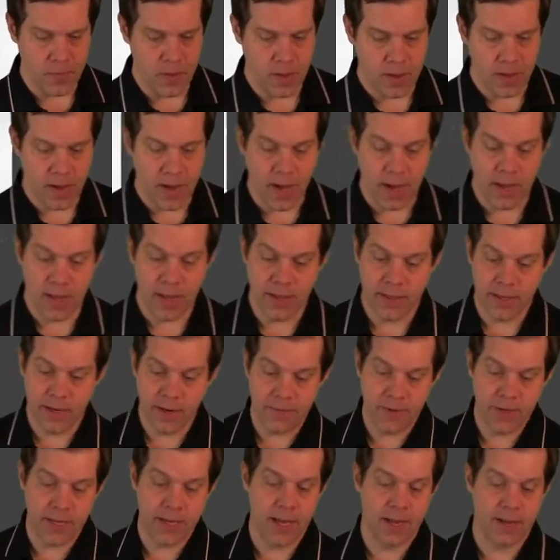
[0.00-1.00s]
And then if
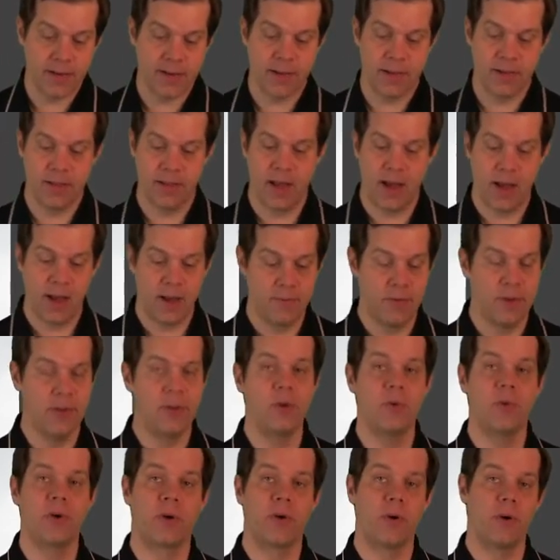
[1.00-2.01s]
you can't attend live, we
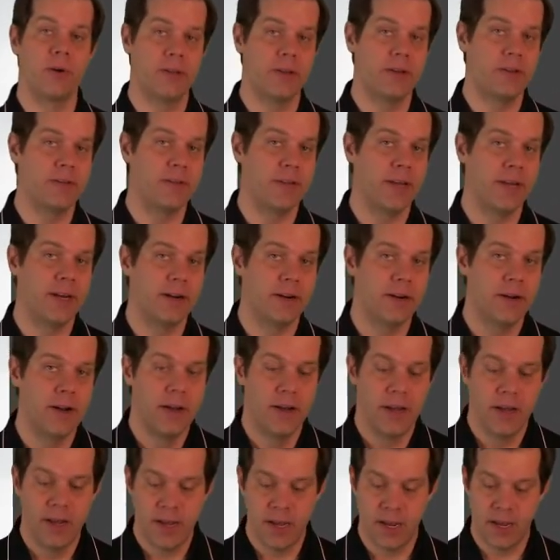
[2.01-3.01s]
do record these later,
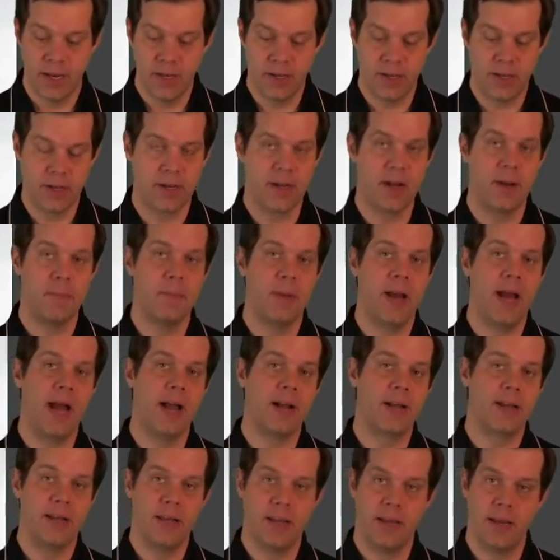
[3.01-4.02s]
and you can come
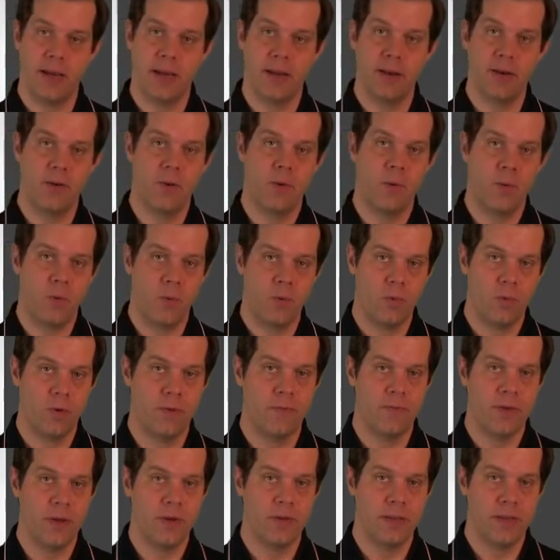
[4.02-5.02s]
back and
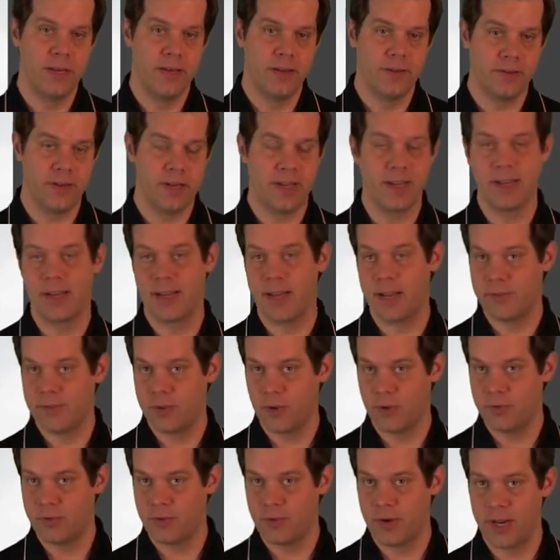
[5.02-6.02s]
review these, so you can catch
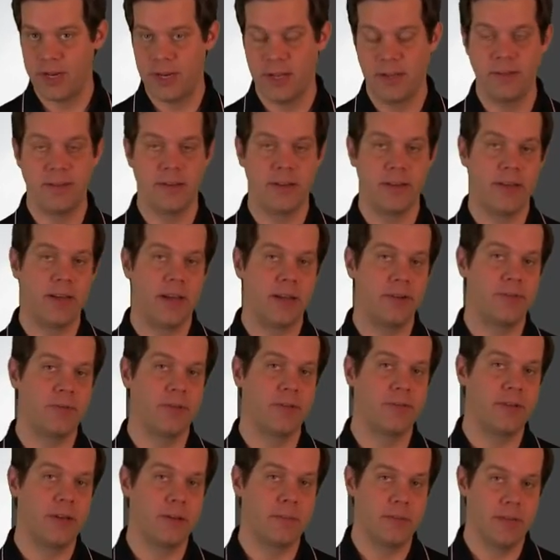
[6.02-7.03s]
those trainings, you can catch
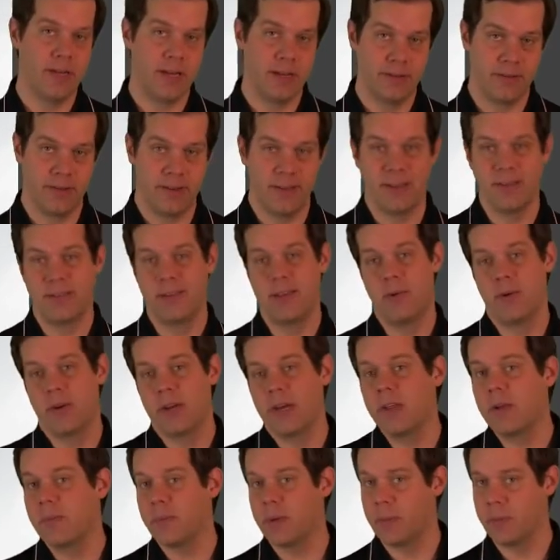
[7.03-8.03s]
those updates, and you can see what
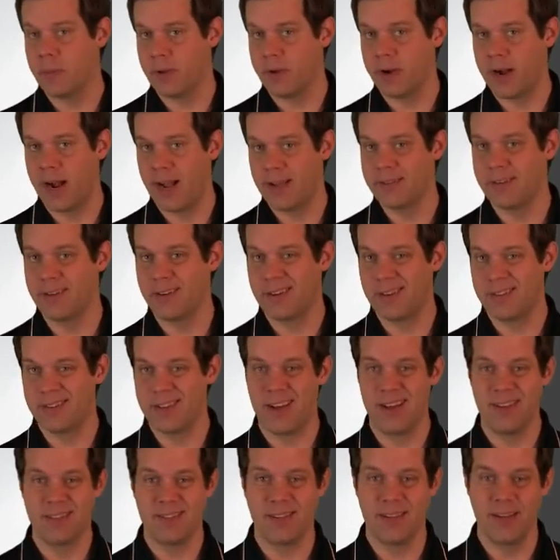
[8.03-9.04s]
other people are asking. Because
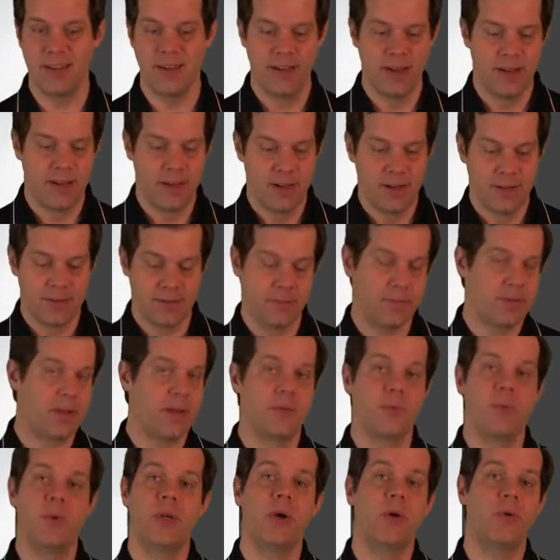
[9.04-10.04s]
honestly,
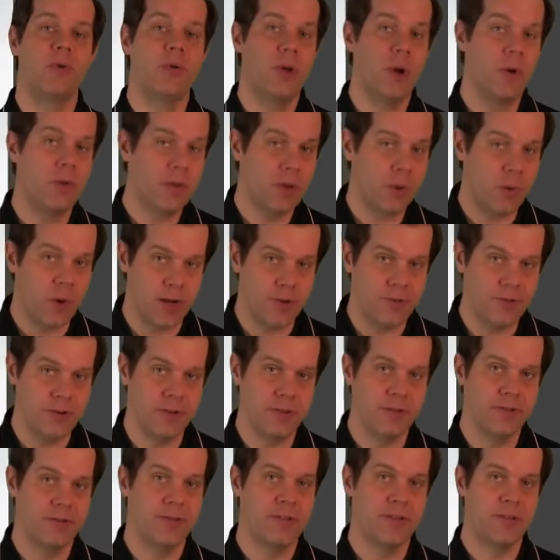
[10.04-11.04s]
sometimes we don't know the
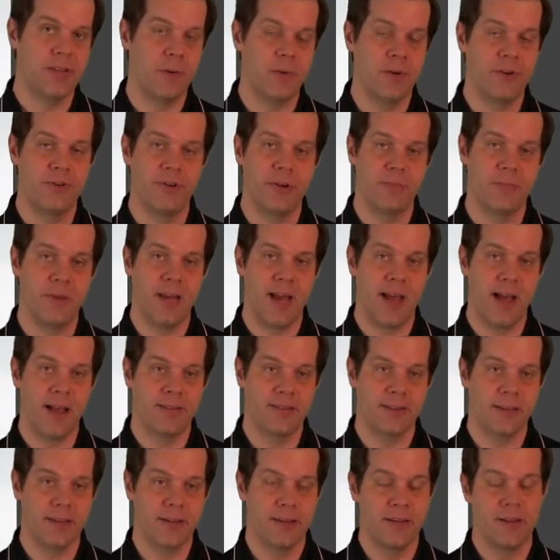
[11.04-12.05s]
questions that we should be
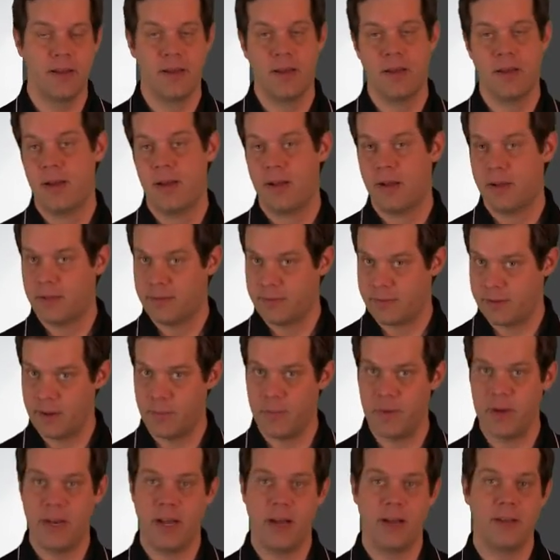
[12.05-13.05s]
asking.
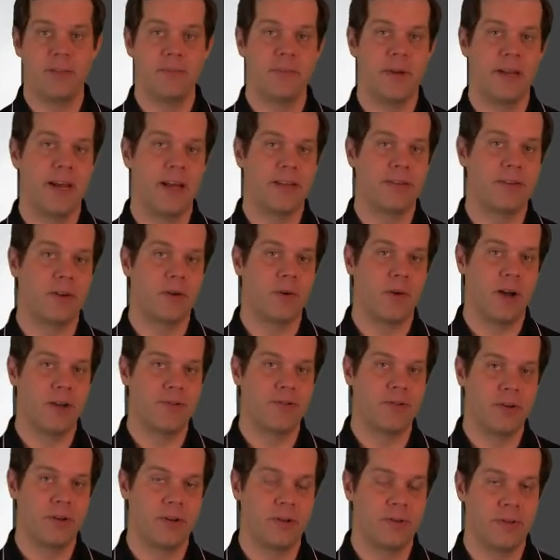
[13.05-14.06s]
Someone else might ask a
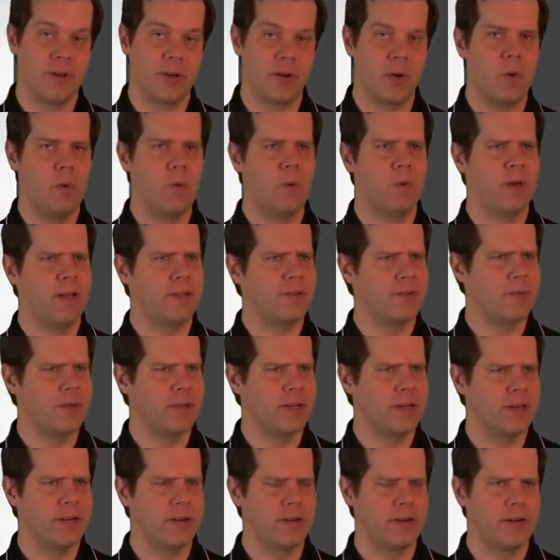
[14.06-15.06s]
question, and it's like, oh, that's a
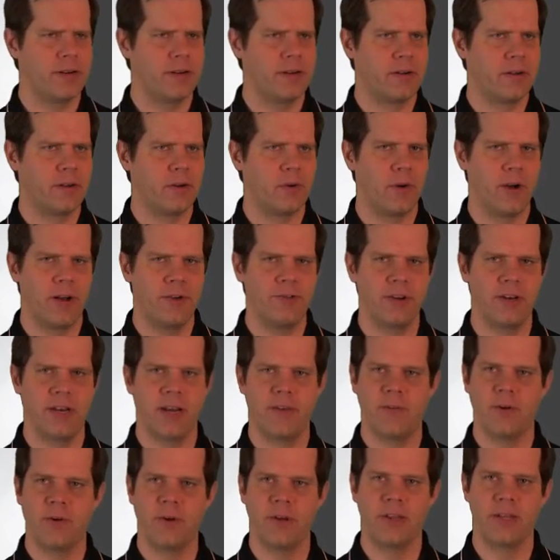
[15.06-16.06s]
really good question. I
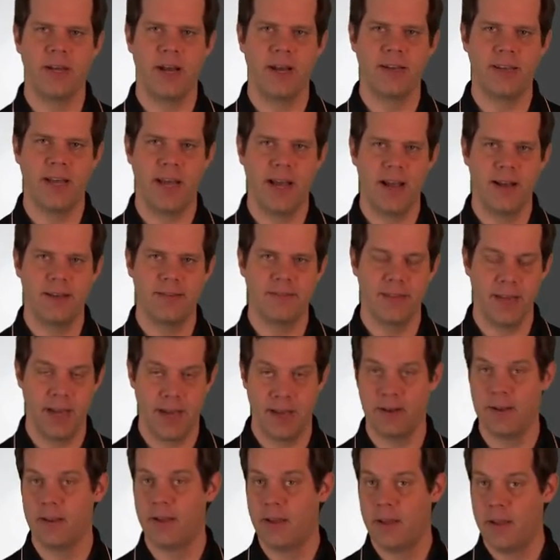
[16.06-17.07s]
never really thought to ask
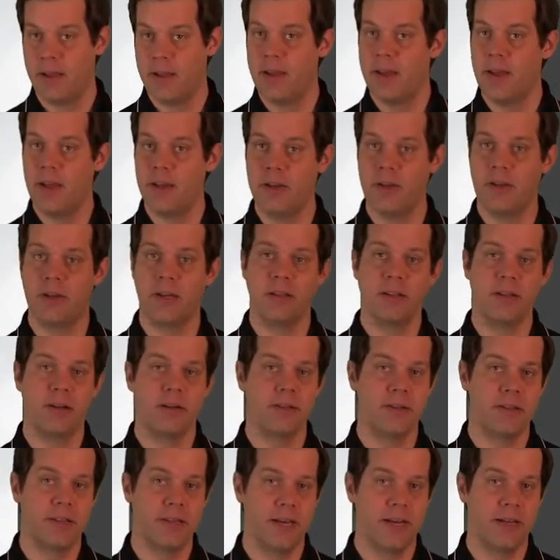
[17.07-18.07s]
that. And you can
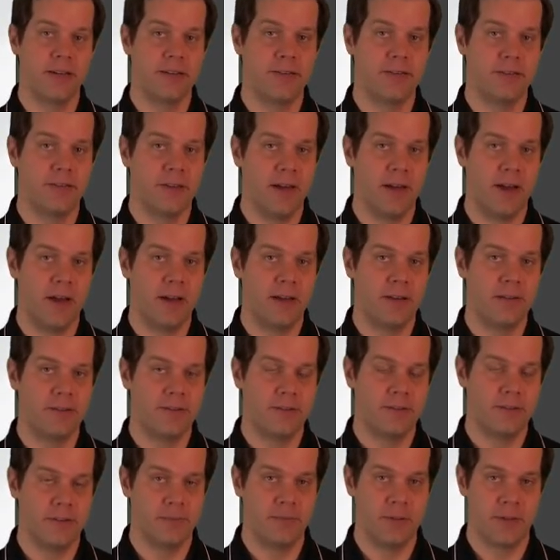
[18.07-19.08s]
learn things
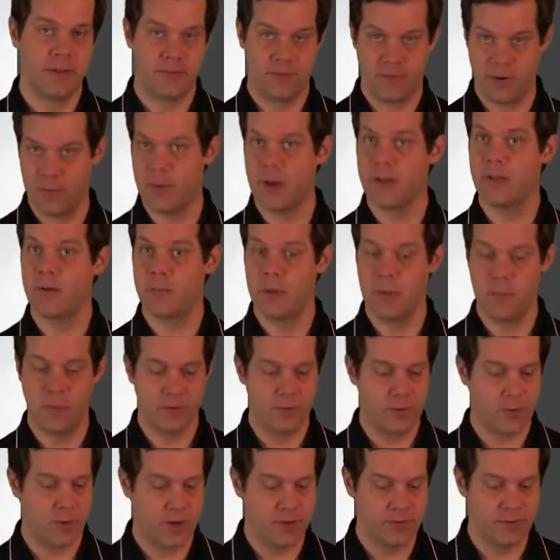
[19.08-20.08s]
just from other
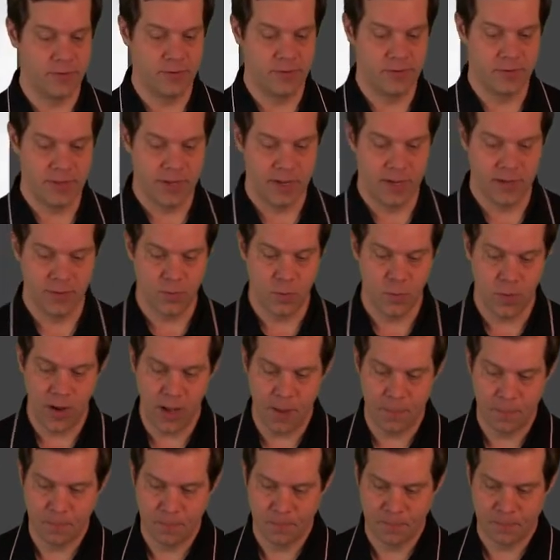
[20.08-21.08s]
people's questions as well.